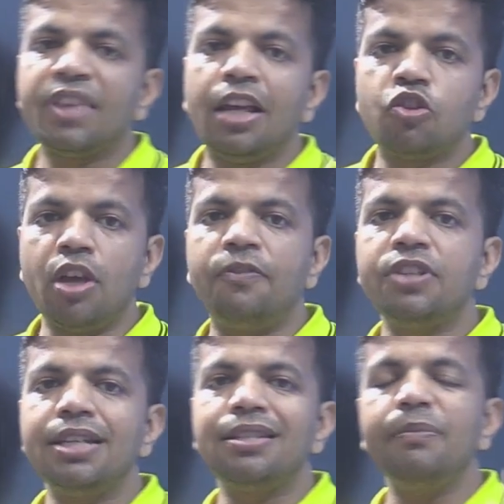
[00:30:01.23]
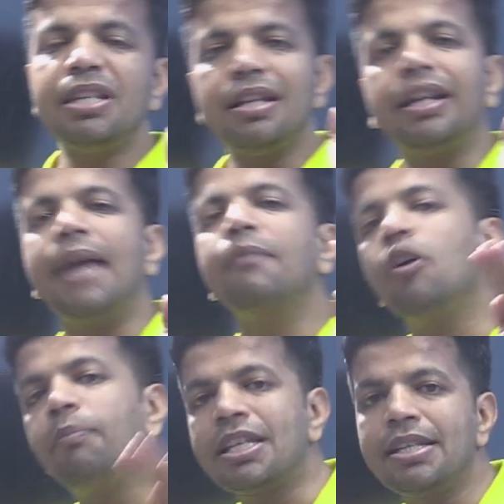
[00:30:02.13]
So efficiency means the time
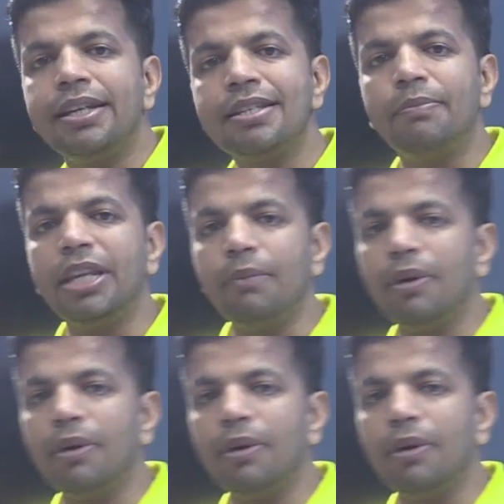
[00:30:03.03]
complexity is minimum,